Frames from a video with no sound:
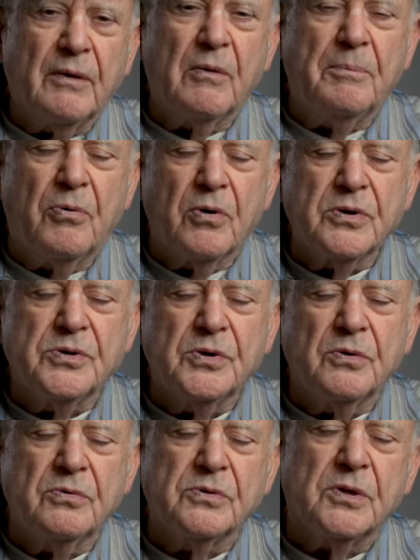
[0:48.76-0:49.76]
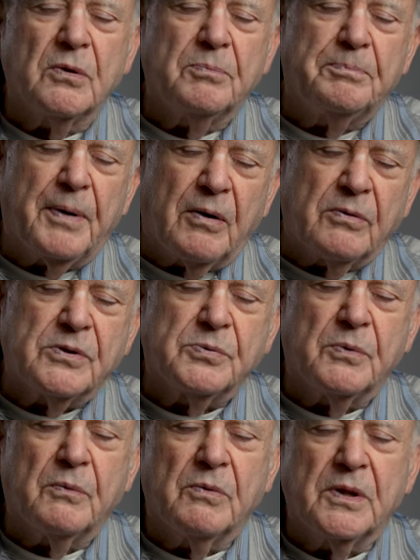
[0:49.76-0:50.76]
They were born Jews, their parents
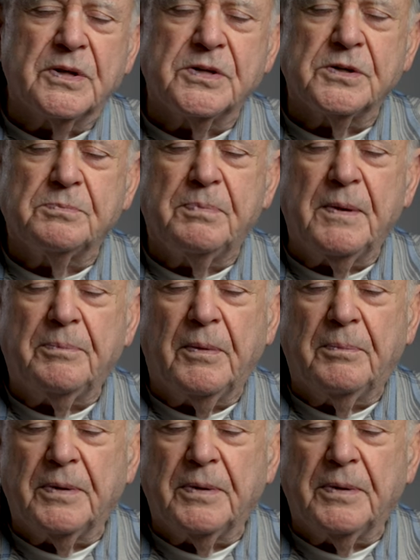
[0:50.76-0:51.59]
were religious people,